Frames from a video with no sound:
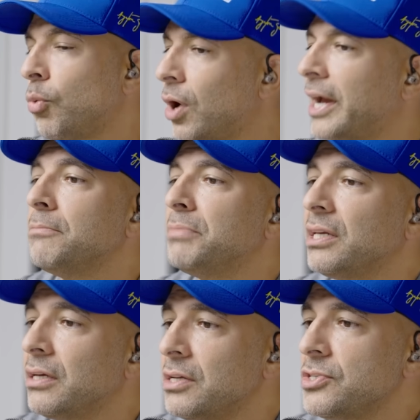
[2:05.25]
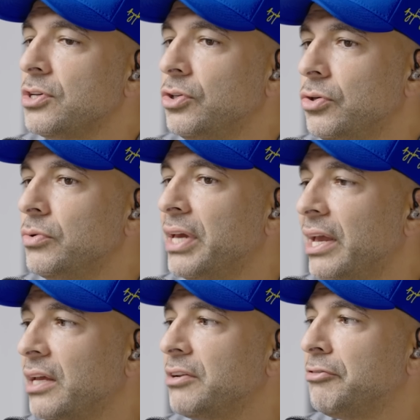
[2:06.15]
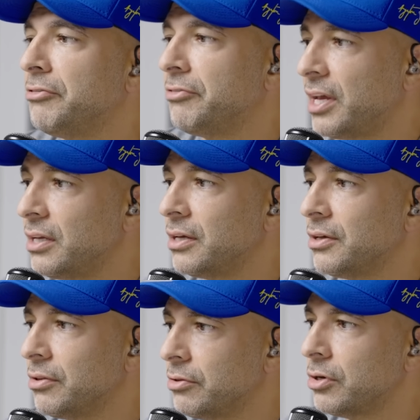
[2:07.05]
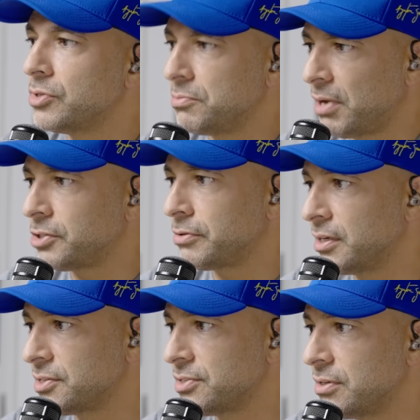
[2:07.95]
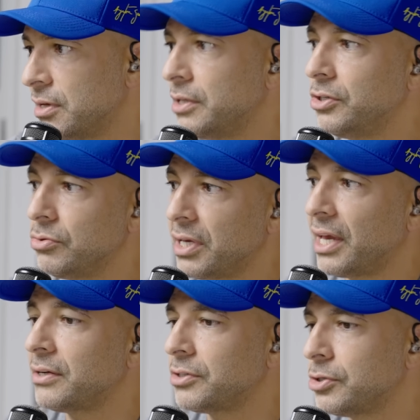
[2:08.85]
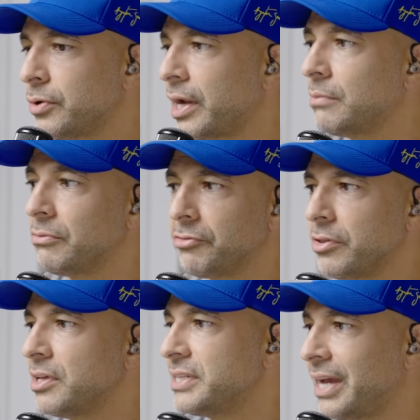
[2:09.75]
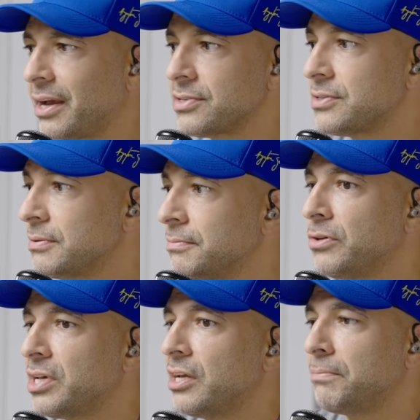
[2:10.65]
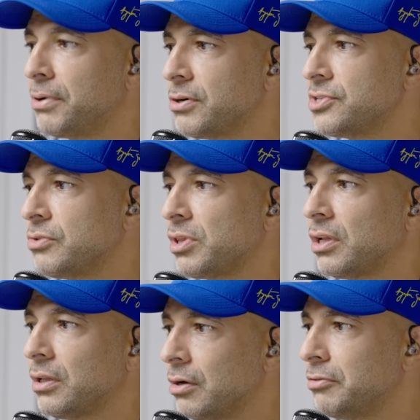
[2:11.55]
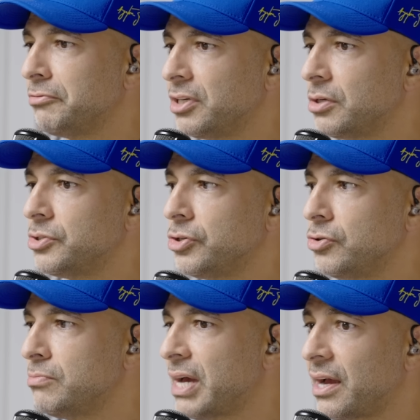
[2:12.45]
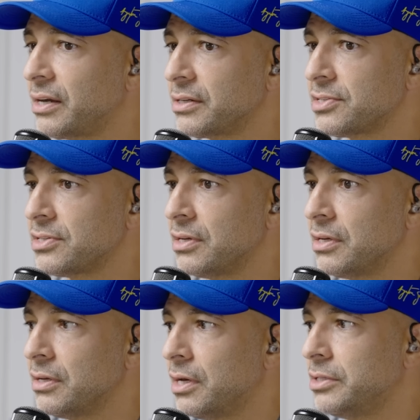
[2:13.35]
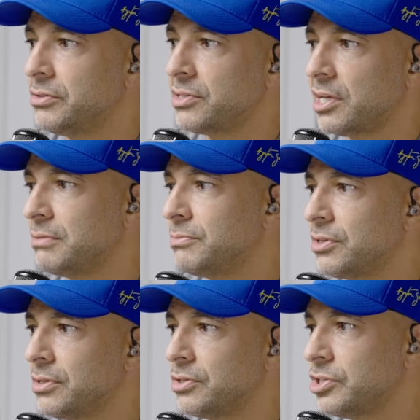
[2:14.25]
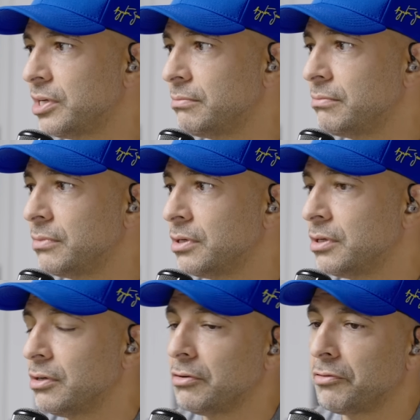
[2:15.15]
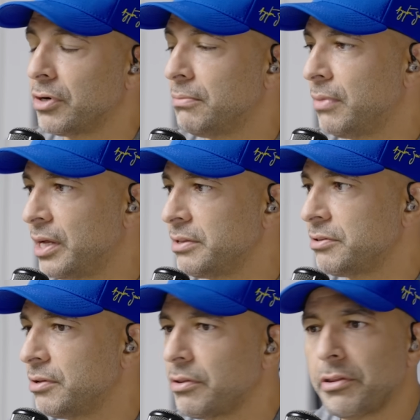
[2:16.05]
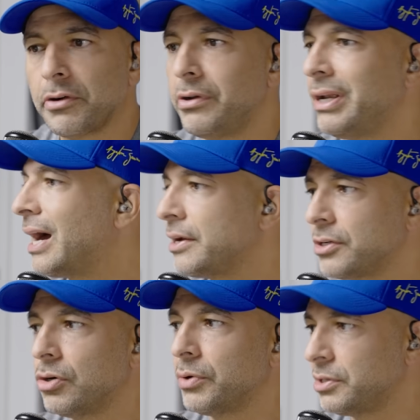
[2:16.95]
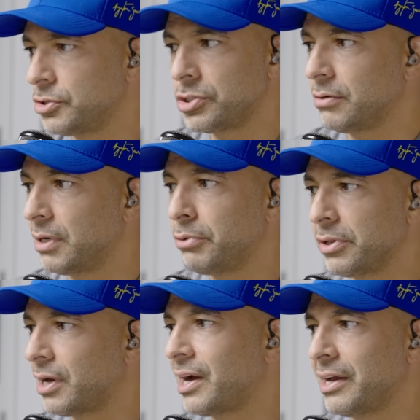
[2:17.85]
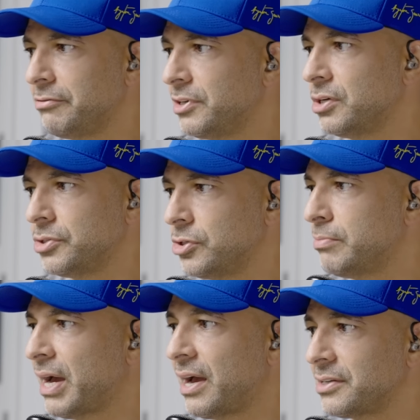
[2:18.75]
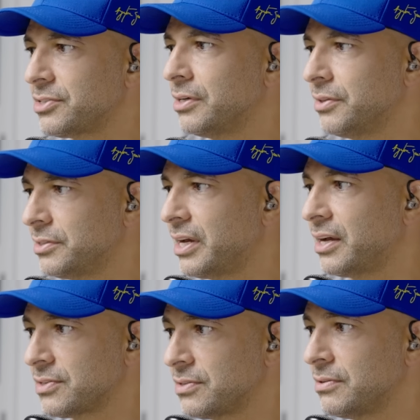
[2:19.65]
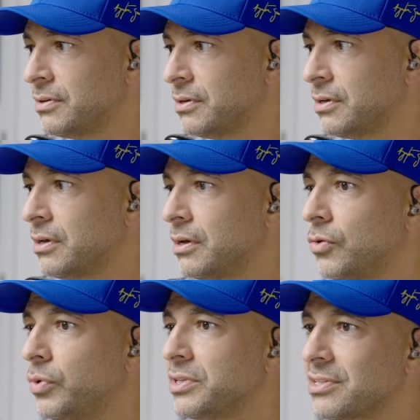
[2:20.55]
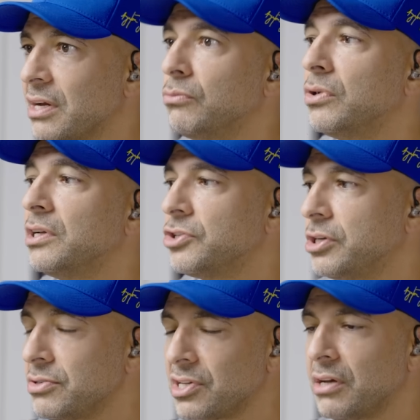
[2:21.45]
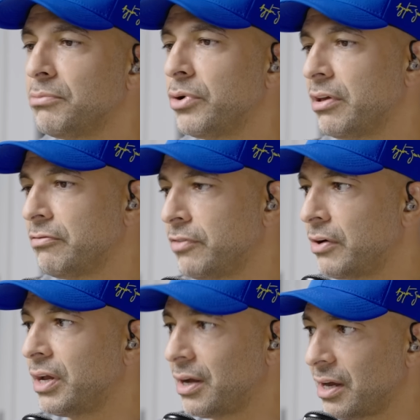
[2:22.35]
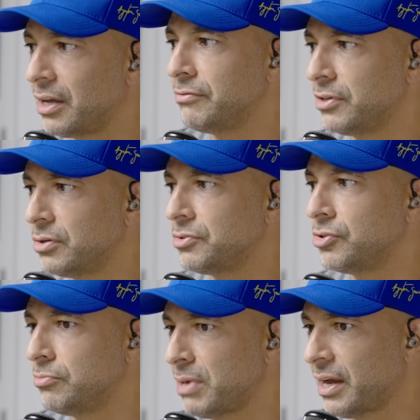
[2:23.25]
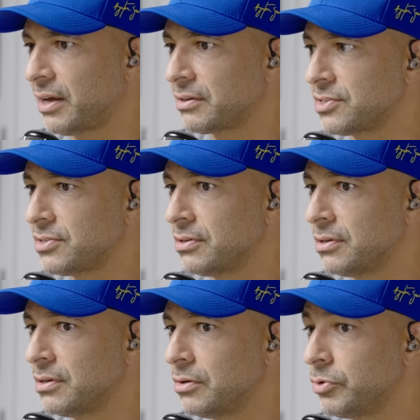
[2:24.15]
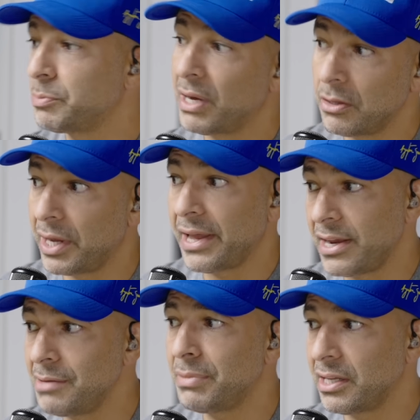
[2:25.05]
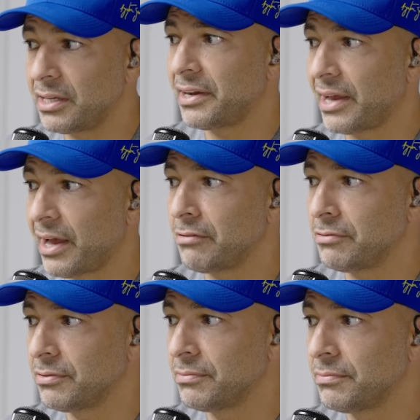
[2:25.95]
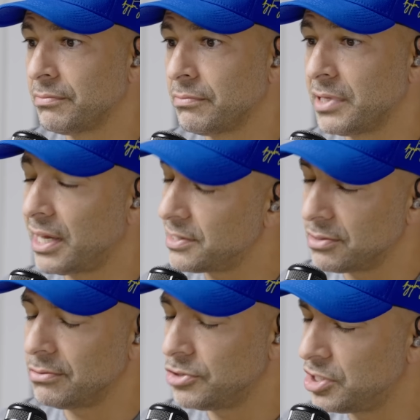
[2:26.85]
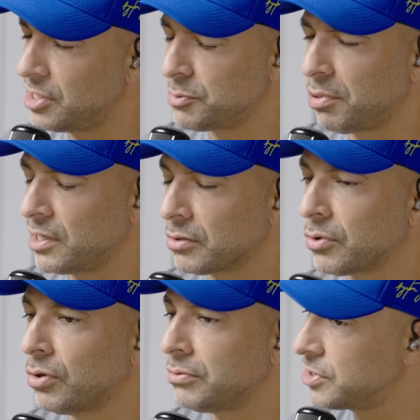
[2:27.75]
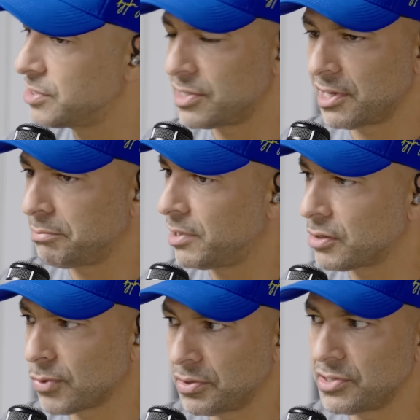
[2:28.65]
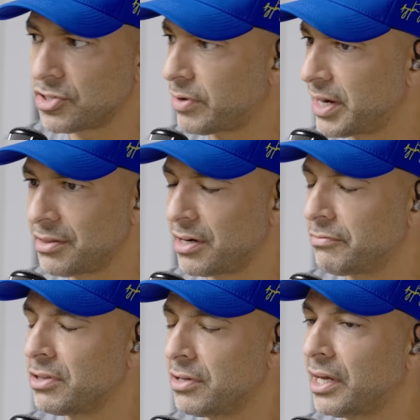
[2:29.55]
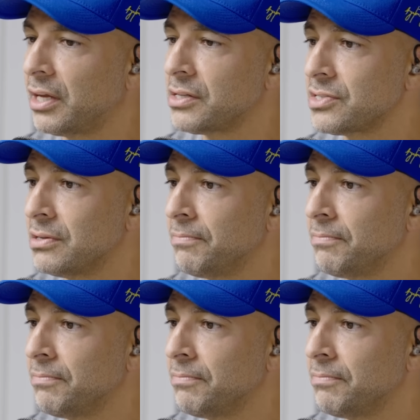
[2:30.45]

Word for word: Why? Because you can't fake those metrics and you can't cram for the test. You take a person with a low VO2 max and you send them to the gym for a month, they're not going to show up with a high VO2 max on the test. When someone shows up with a very high VO2 max, which by the way, anybody can have, Yes, genes play a role, just as they play a role in strength and everything else.